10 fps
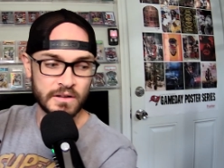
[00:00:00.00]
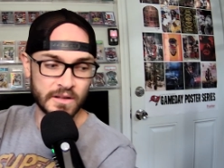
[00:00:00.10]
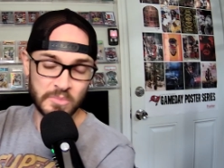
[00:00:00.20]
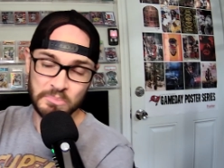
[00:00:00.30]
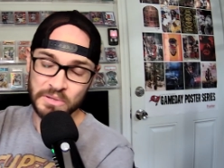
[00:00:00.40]

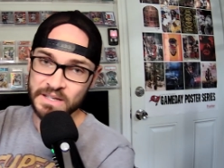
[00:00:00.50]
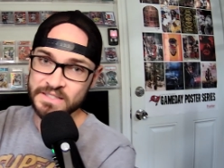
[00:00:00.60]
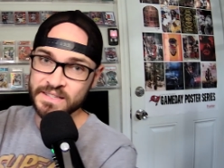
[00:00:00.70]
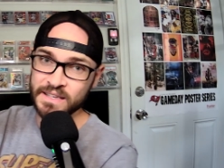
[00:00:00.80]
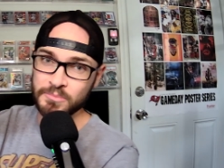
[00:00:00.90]
going to be
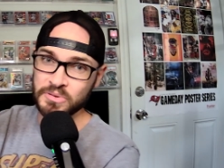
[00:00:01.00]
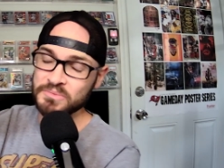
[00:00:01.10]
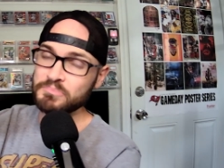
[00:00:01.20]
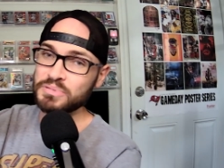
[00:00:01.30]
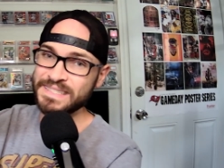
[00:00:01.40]
players that are pre
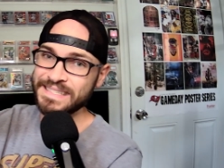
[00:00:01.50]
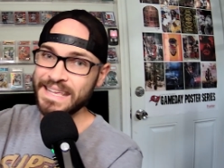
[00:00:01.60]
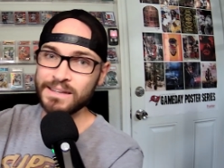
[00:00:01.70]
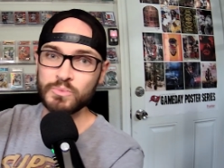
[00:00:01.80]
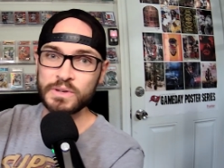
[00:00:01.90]

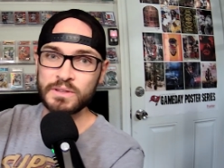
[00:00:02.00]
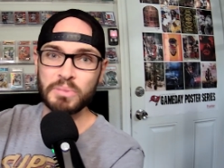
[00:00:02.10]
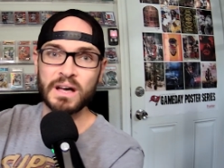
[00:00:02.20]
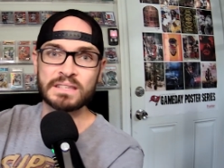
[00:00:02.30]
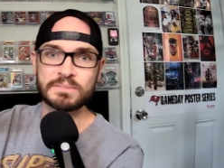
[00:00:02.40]
presented with a
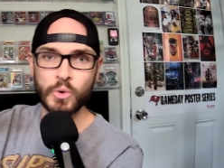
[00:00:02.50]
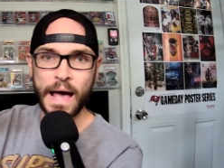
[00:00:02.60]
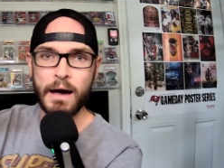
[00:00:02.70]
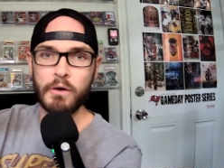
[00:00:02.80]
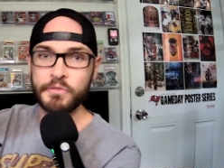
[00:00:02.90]
possible
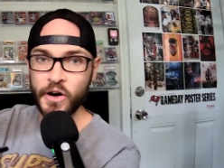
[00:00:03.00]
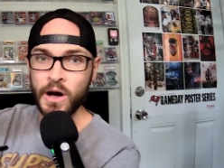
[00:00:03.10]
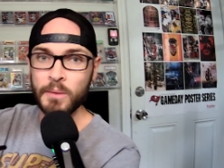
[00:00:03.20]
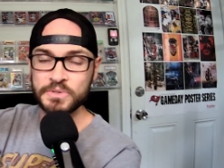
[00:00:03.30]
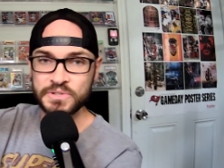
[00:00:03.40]
alpha
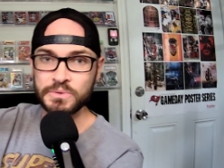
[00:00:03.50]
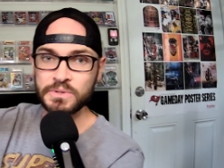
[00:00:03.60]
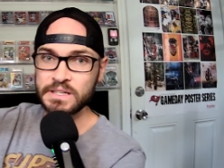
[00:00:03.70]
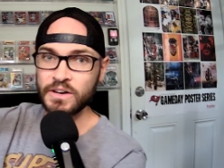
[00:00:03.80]
opportunity